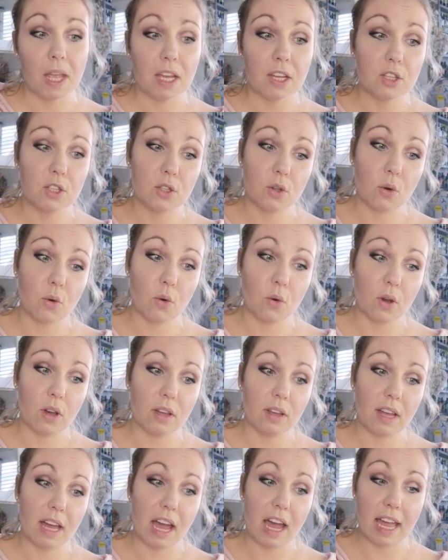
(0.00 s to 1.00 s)
So
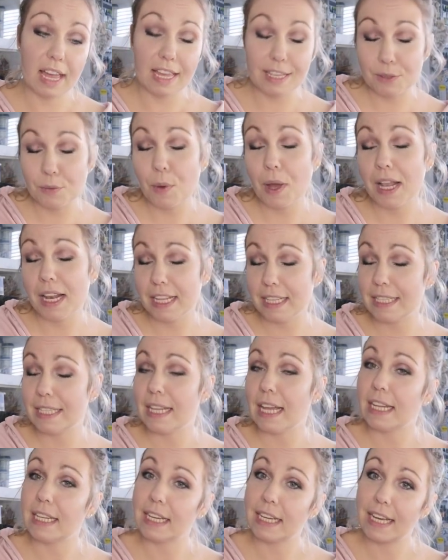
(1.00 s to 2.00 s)
as well, it's
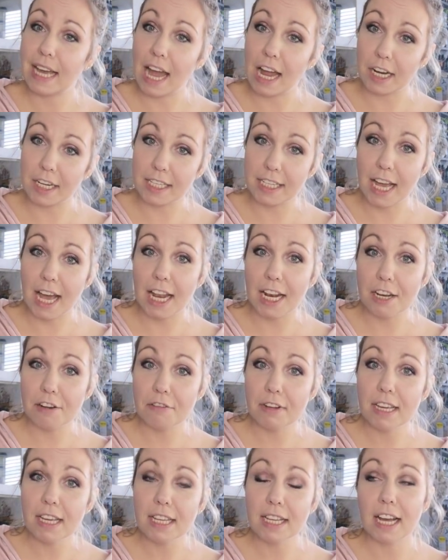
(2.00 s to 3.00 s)
not an art
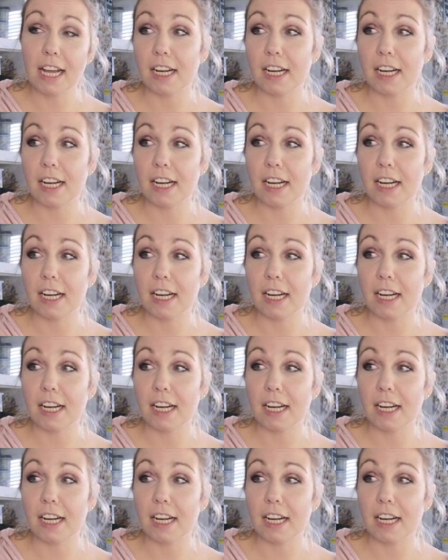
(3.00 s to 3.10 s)
gallery.